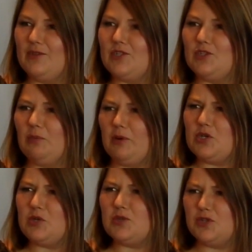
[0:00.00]
super
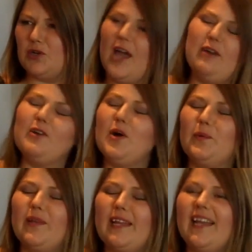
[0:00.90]
juicer. Yes. I don't
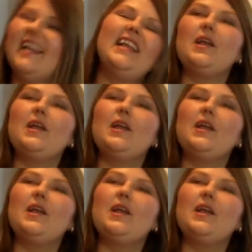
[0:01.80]
know really.